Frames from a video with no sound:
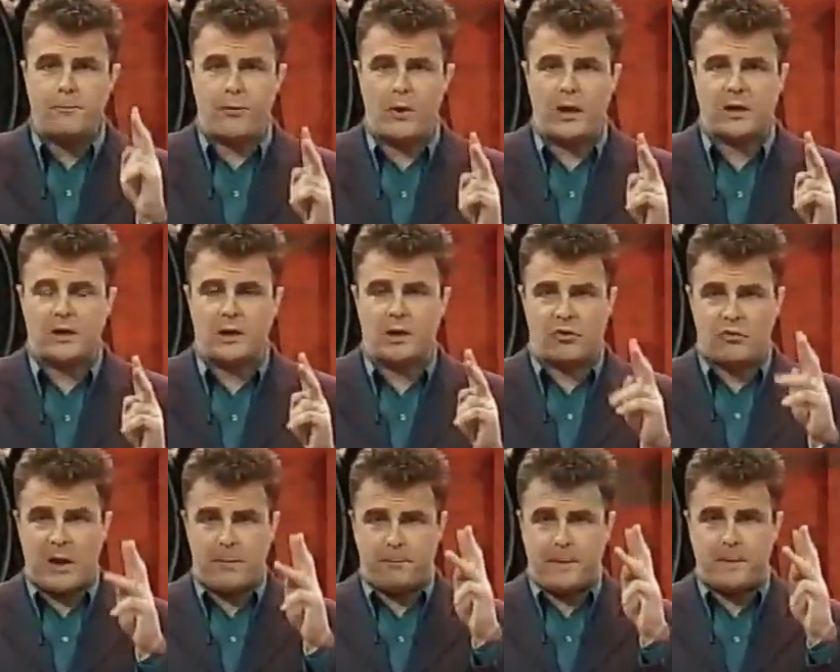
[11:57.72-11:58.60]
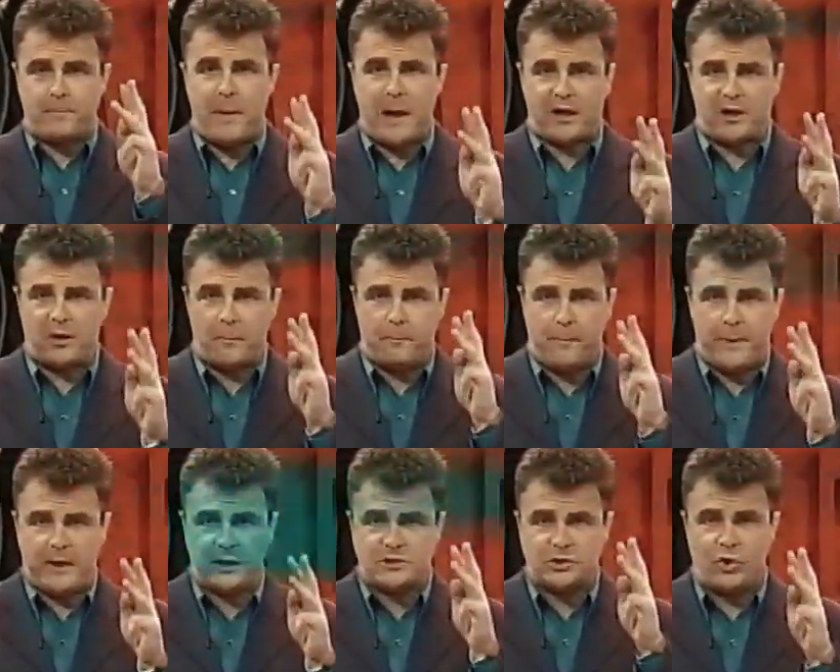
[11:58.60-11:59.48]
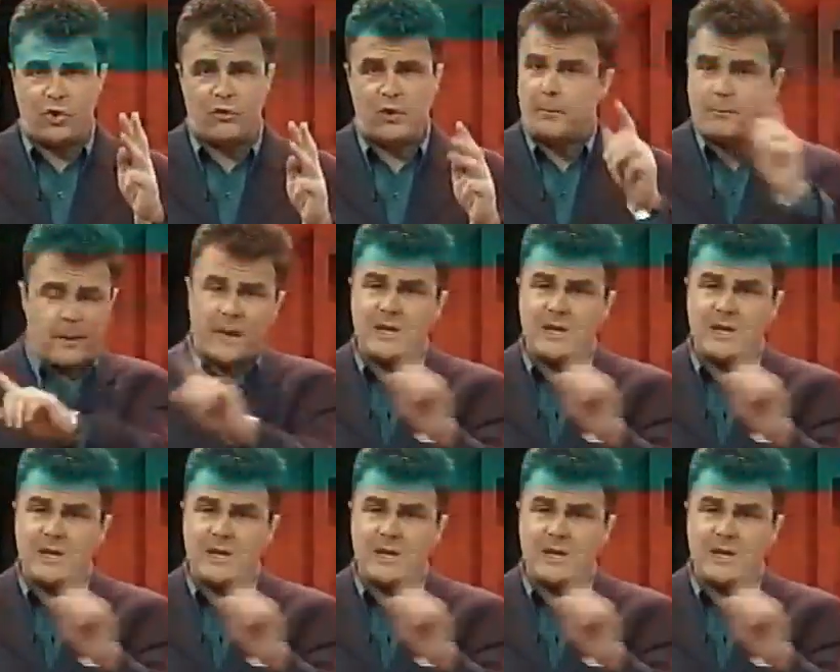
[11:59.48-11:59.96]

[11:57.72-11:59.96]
And a great big bucket of pig's urine. Please